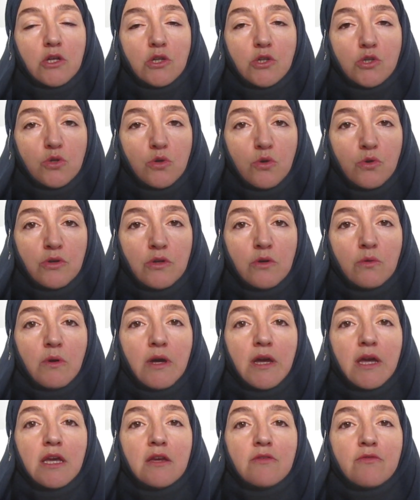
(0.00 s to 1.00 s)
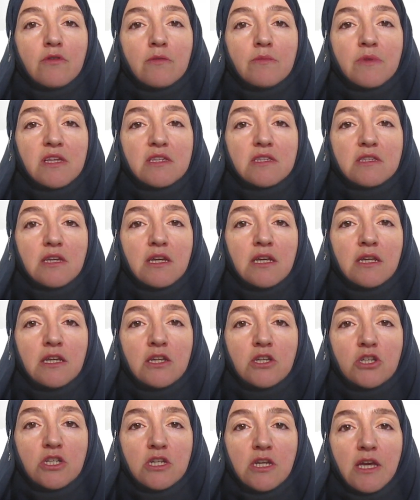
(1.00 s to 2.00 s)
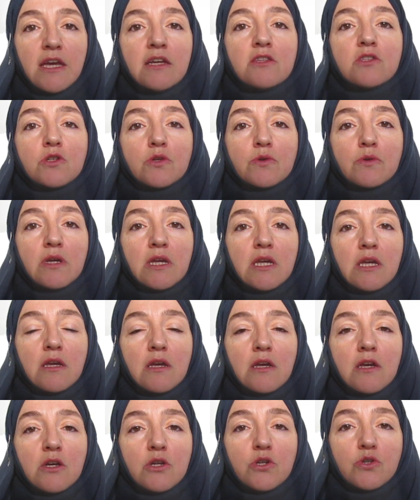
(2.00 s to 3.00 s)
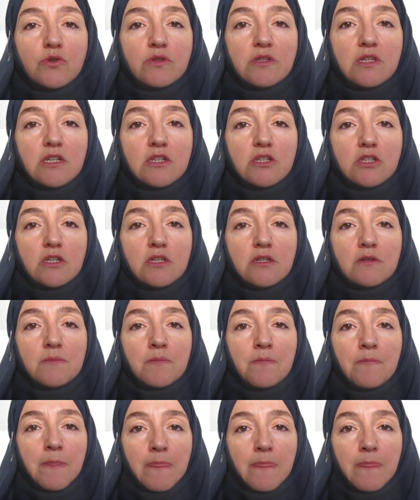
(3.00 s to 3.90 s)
torn away from this initiatory tradition,